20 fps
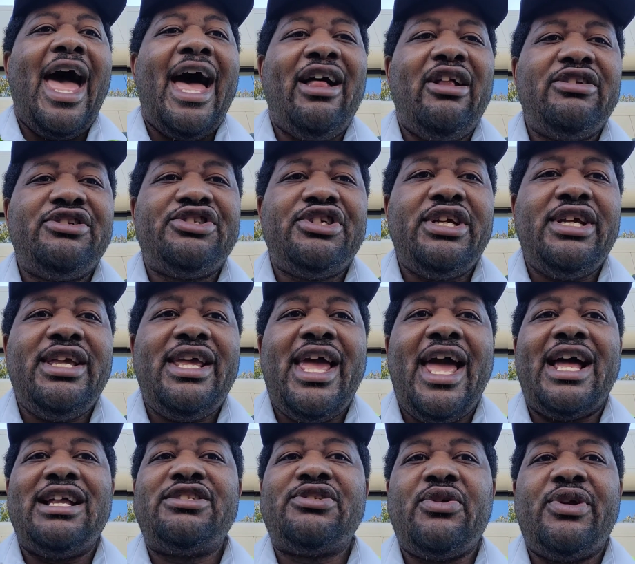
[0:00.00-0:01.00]

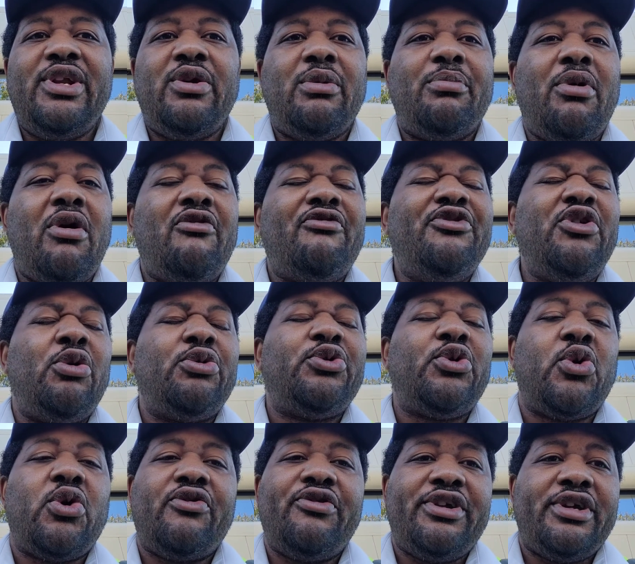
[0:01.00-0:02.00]
LG and Sony were both
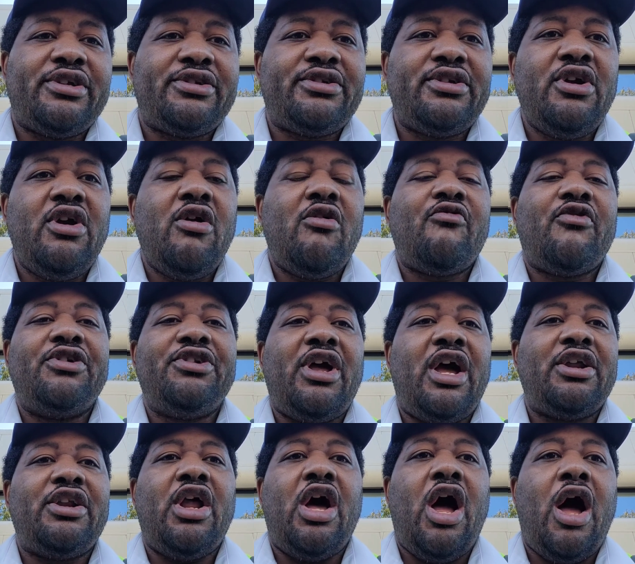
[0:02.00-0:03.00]
notorious for
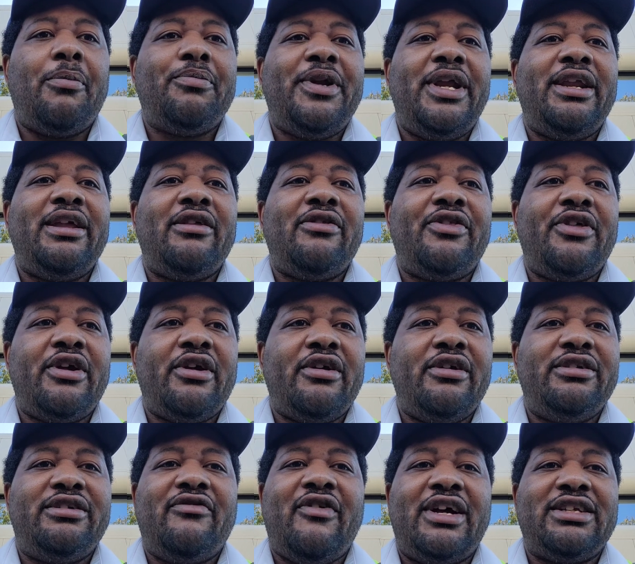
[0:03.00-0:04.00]
not updating
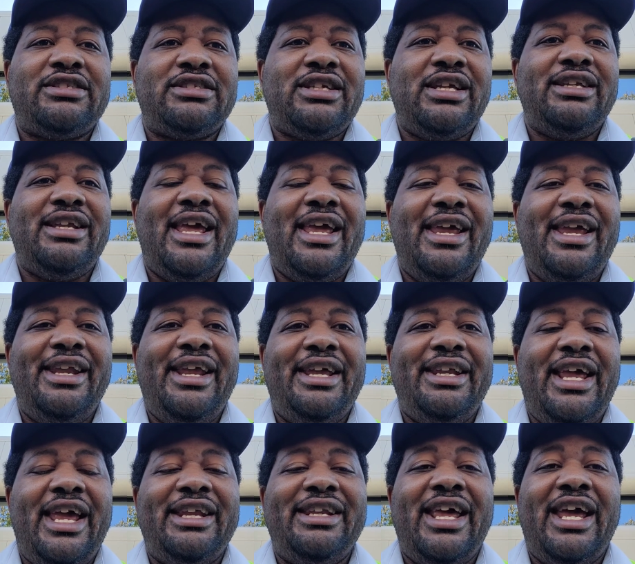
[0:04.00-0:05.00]
their devices
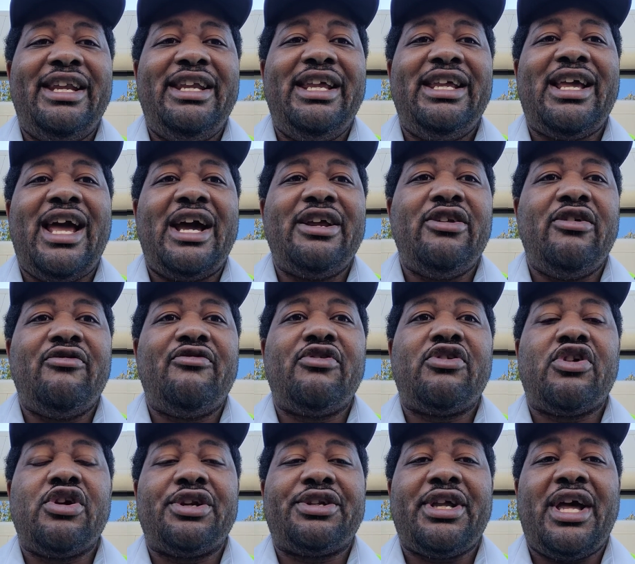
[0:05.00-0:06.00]
in any kind of
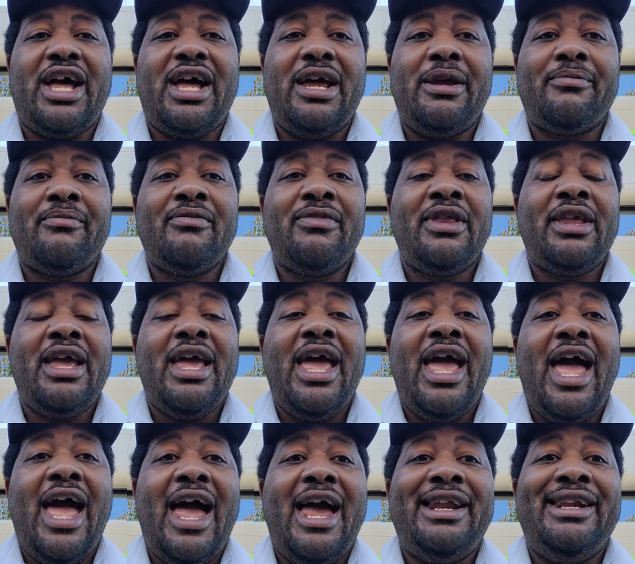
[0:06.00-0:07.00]
good time,
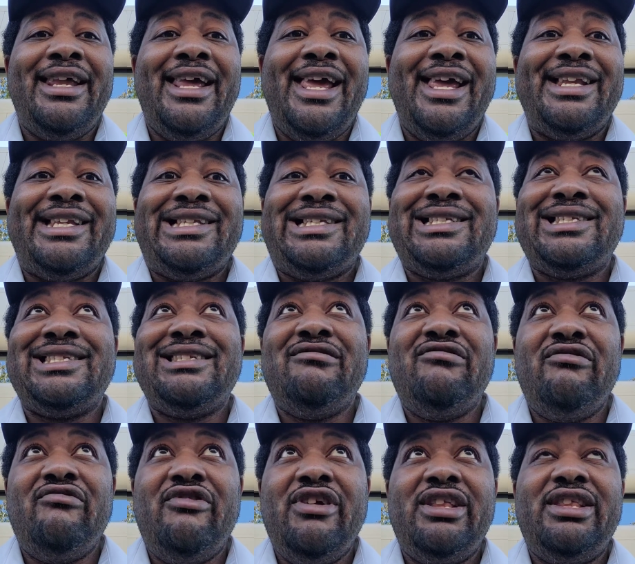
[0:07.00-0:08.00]
and it
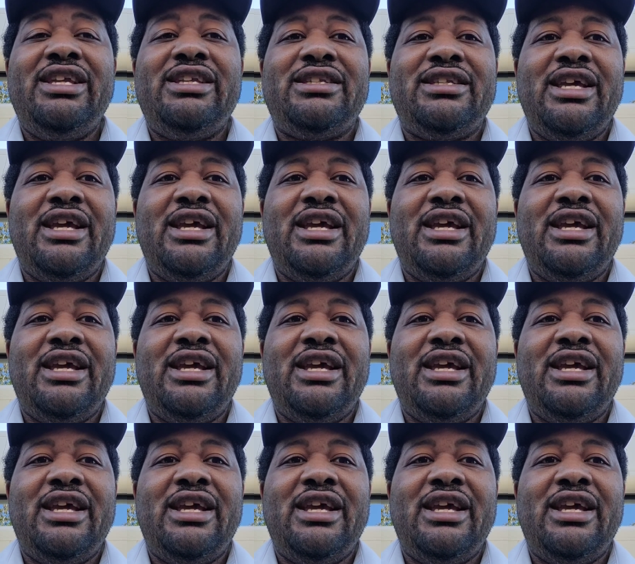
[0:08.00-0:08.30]
really